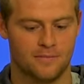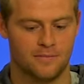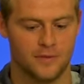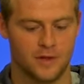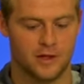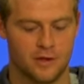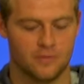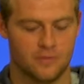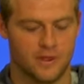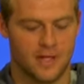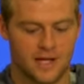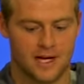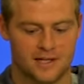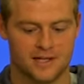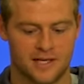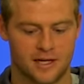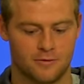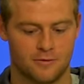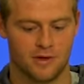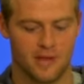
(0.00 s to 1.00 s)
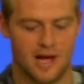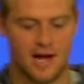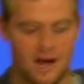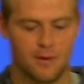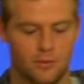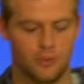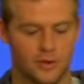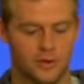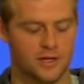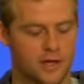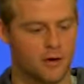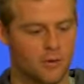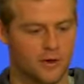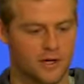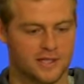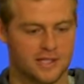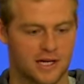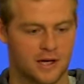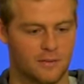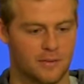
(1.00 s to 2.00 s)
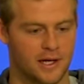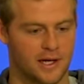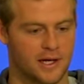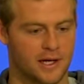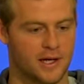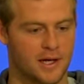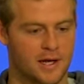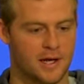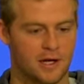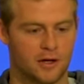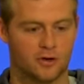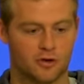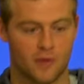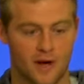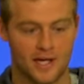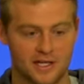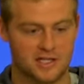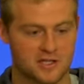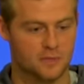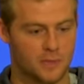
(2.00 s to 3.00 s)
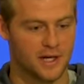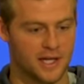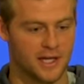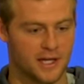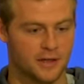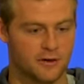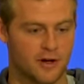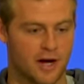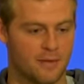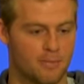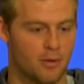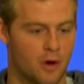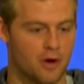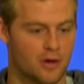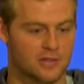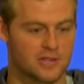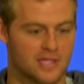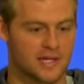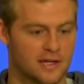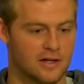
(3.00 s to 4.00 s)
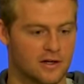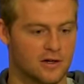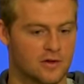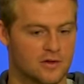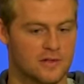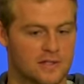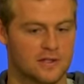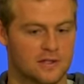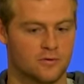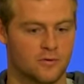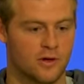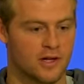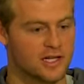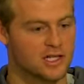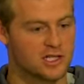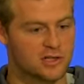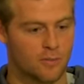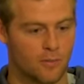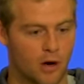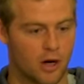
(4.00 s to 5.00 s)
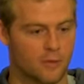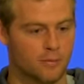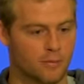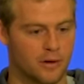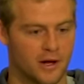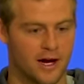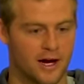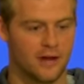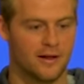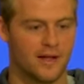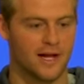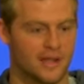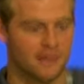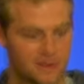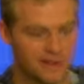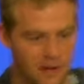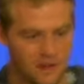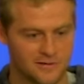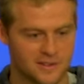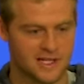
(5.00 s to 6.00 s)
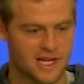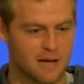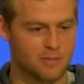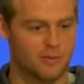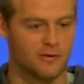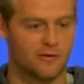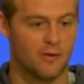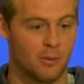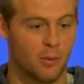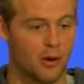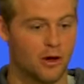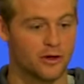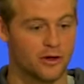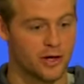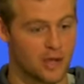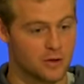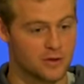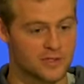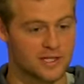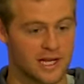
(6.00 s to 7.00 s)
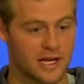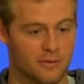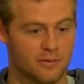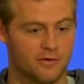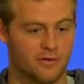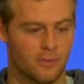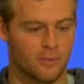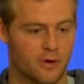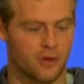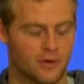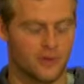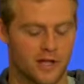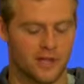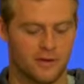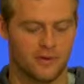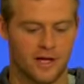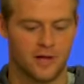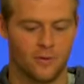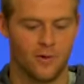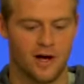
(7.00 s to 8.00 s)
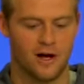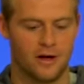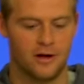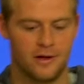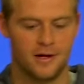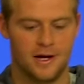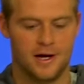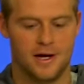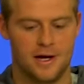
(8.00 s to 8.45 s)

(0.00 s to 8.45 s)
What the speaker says: You know, like I said, reliable, you know where he's going to be. Great speed, great ball skills, really smart player, like loves the game of football and knows the game of football really, really well.